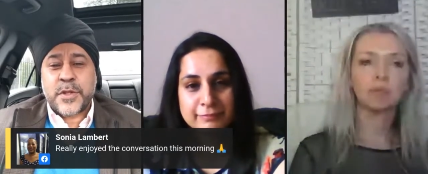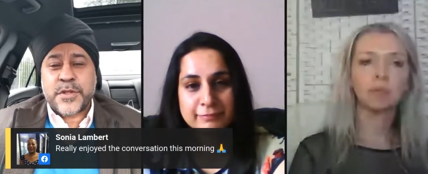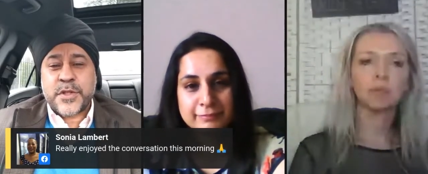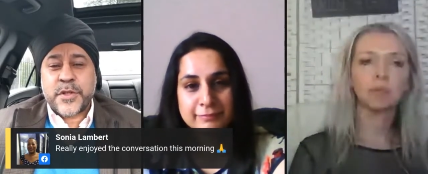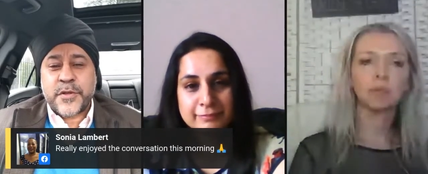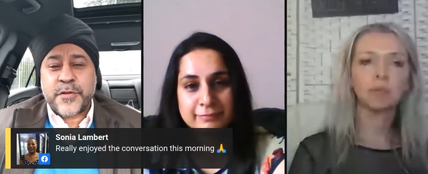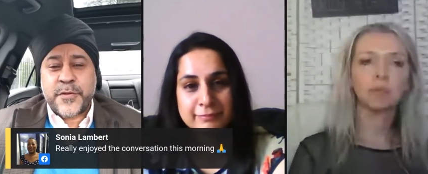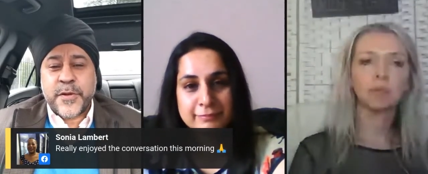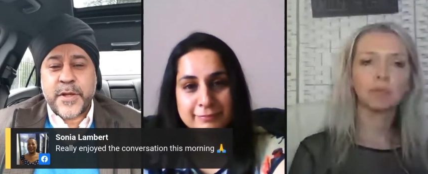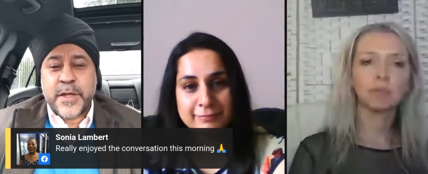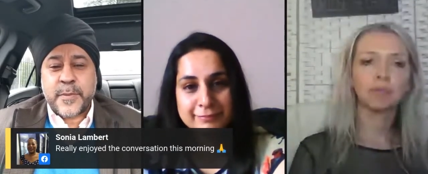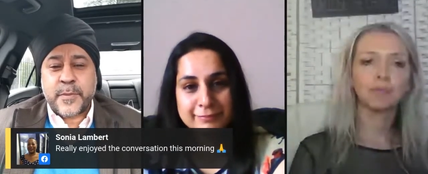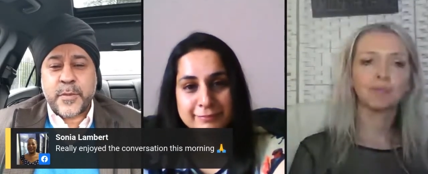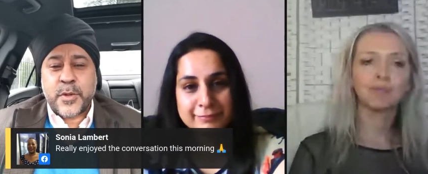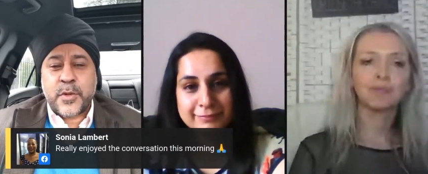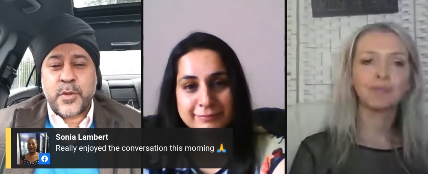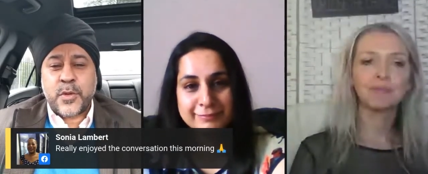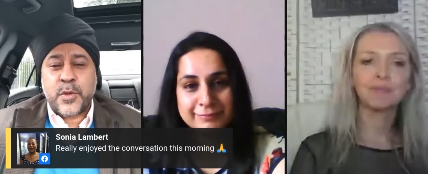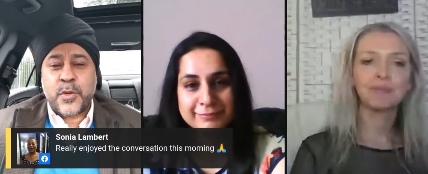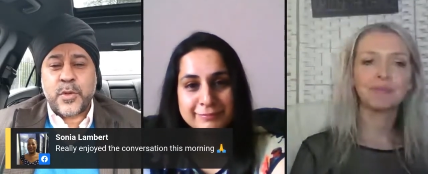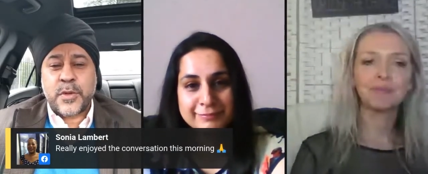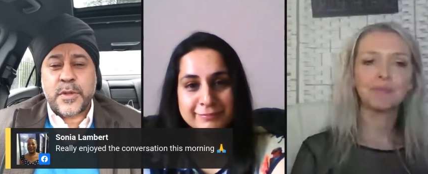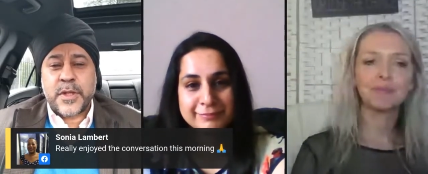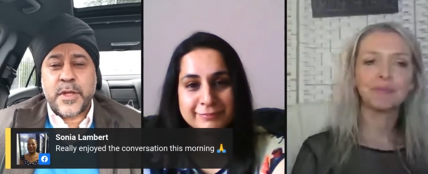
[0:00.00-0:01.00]
Speaker 1: What's your firm
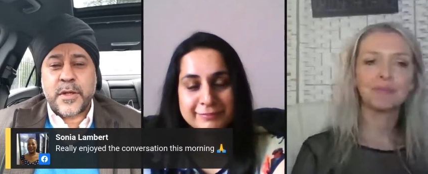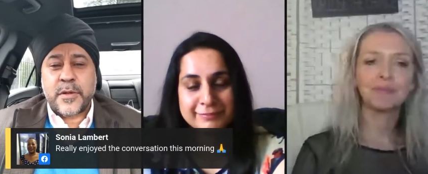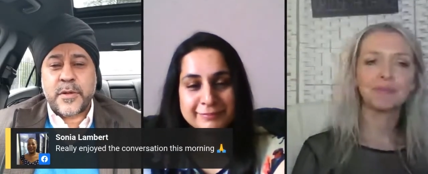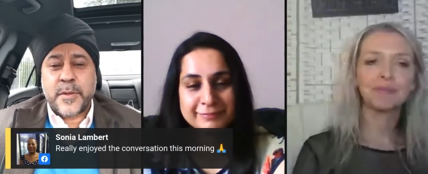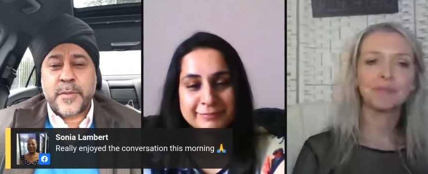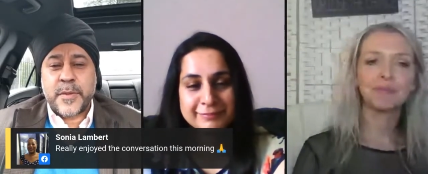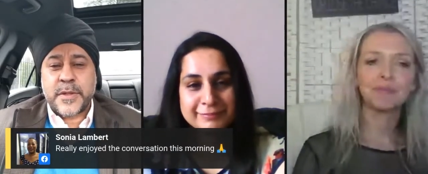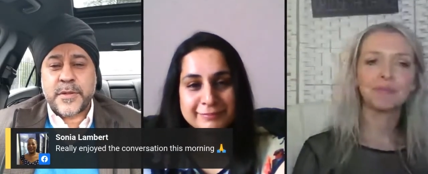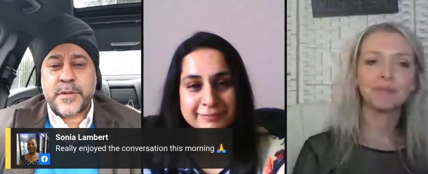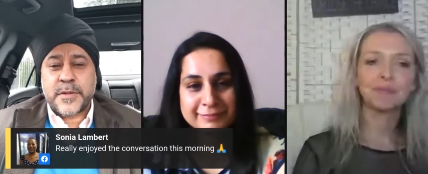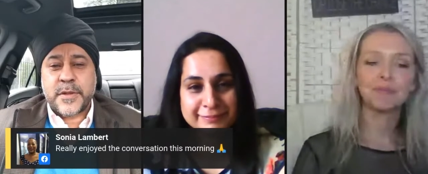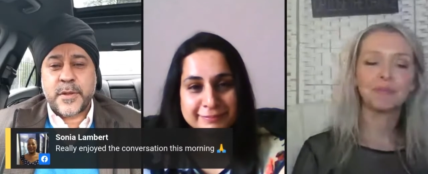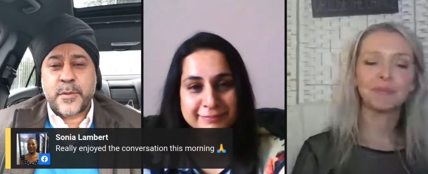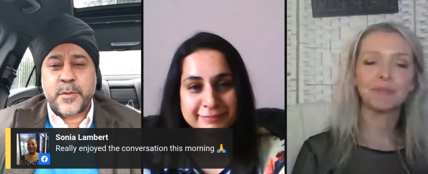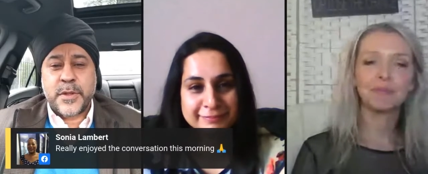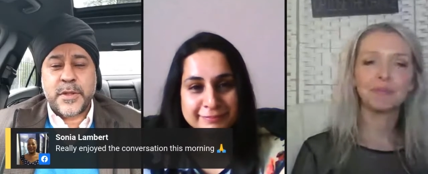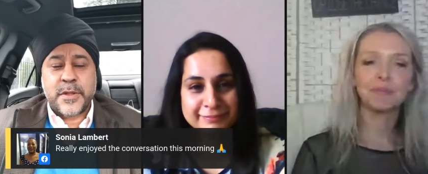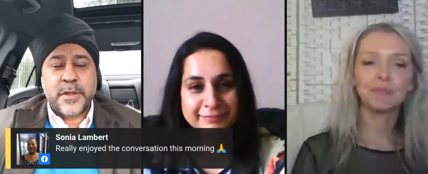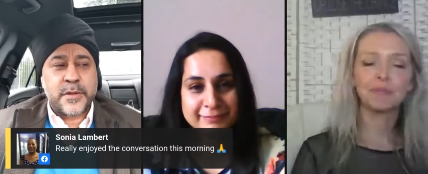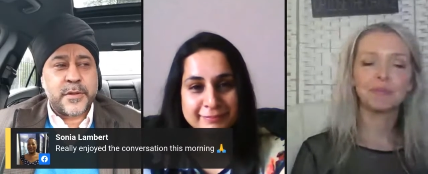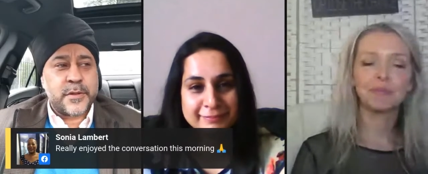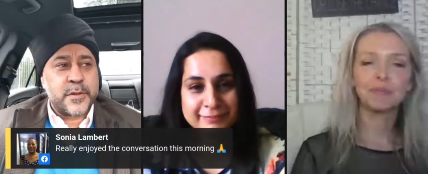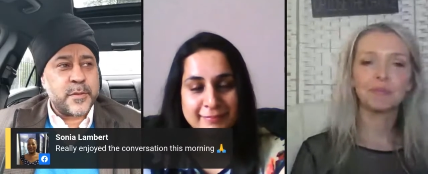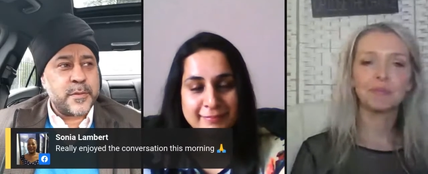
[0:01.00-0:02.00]
called, uh, Raman? So
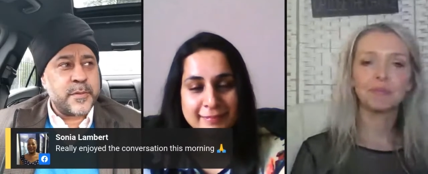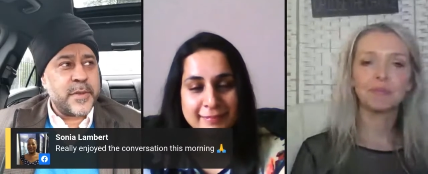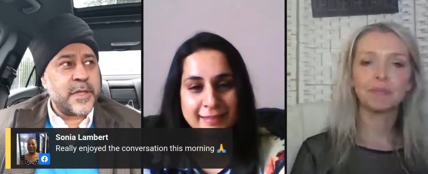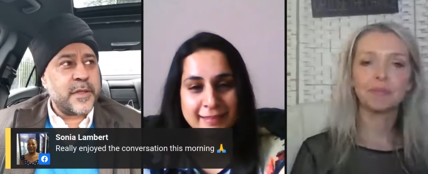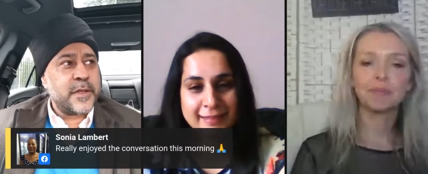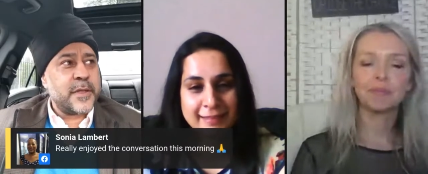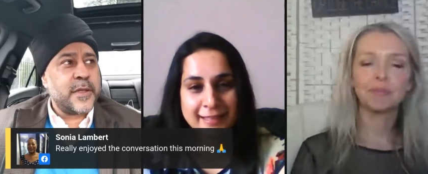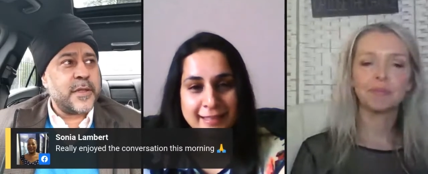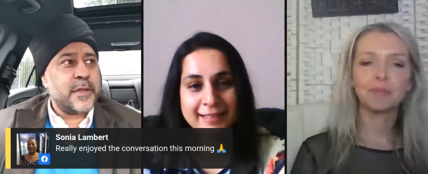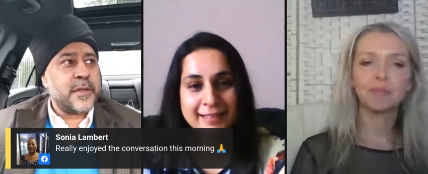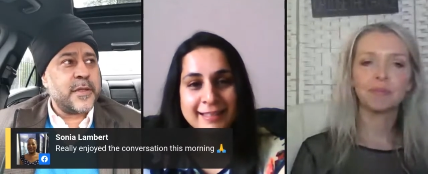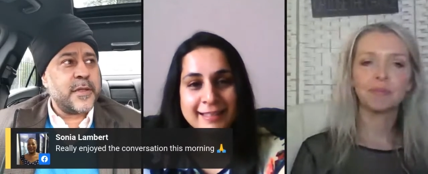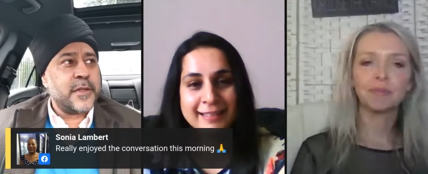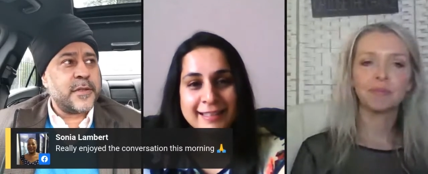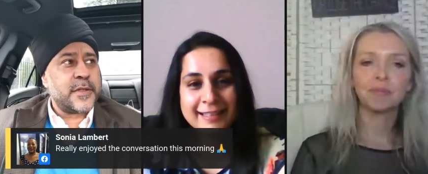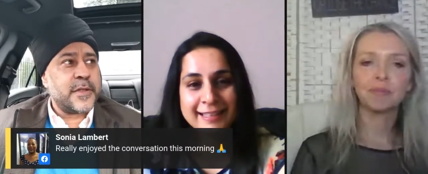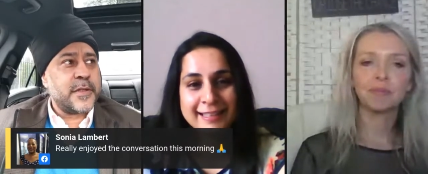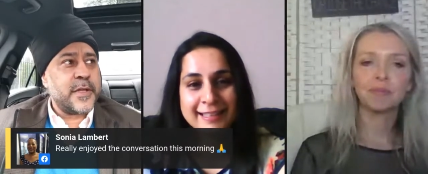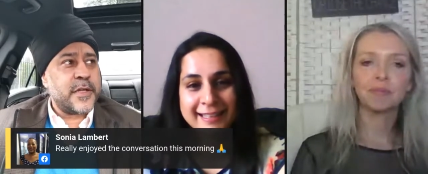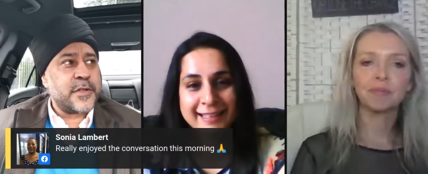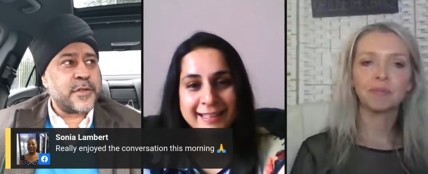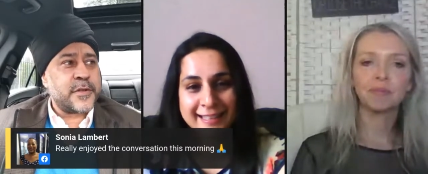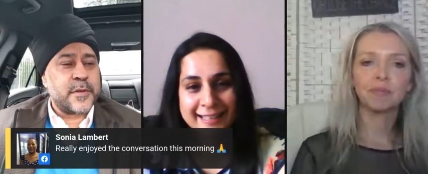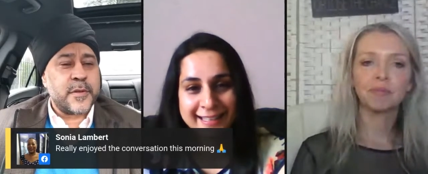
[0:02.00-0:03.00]
we need to make it
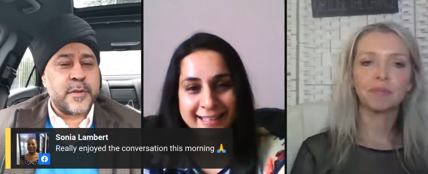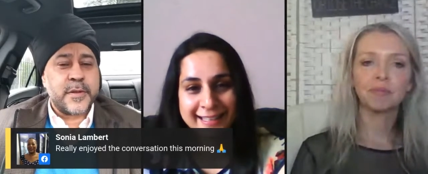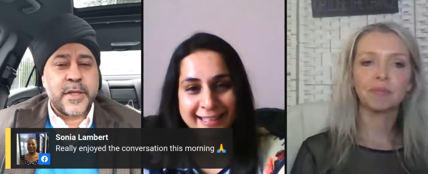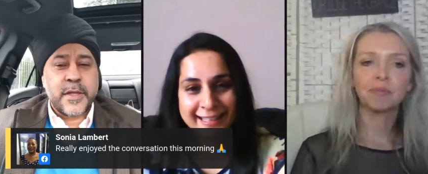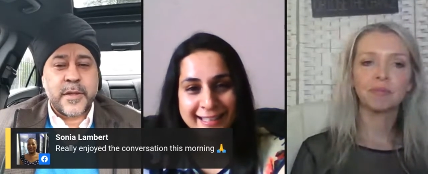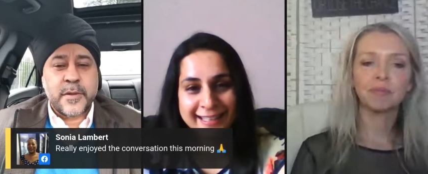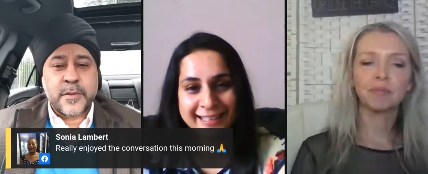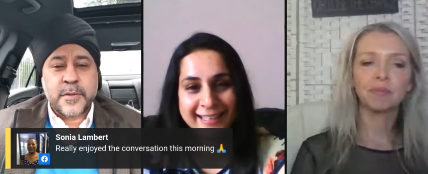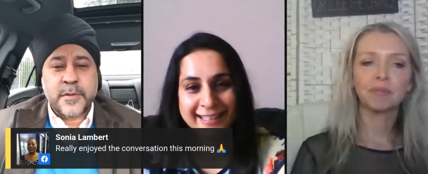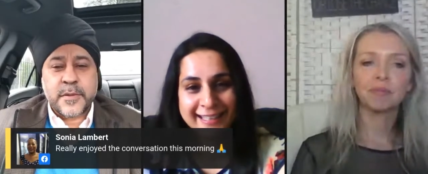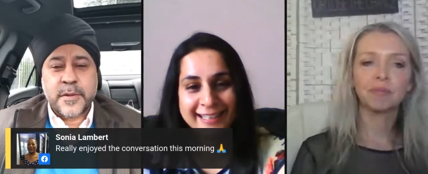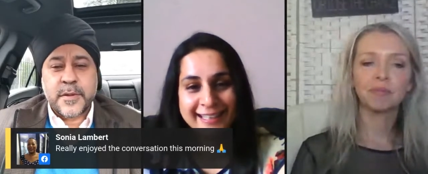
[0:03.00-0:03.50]
international now.